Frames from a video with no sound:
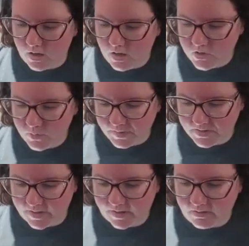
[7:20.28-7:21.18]

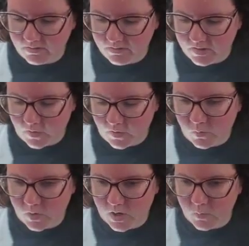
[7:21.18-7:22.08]
100%.
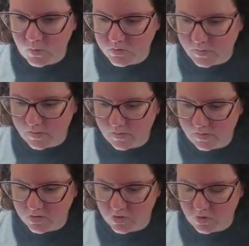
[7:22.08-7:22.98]
I worked with
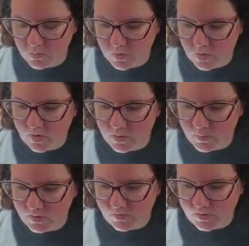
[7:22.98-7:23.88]
a junior
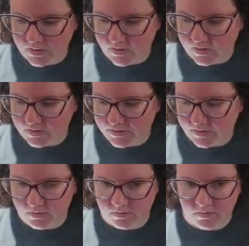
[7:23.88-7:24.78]
programmer for years,
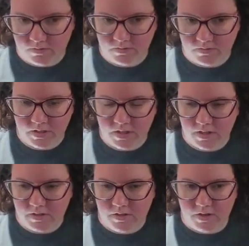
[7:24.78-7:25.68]
and
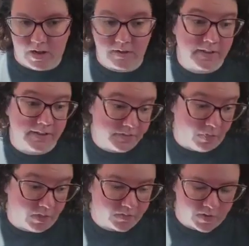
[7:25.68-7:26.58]
I'd like to
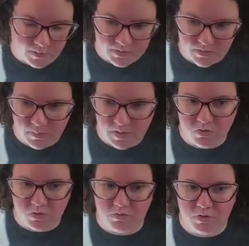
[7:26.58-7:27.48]
think that I was a
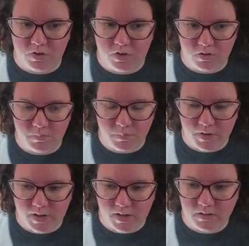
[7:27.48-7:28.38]
mentor for her,
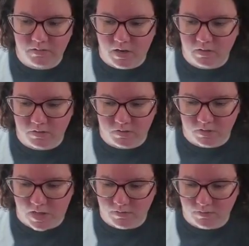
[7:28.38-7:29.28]
but I learned
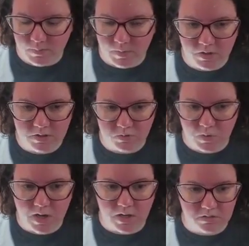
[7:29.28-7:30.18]
a lot from her as
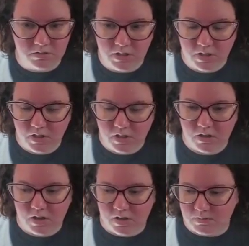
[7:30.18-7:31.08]
well.
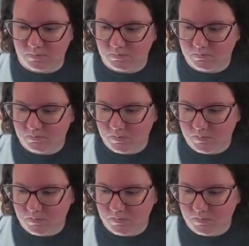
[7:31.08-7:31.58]
The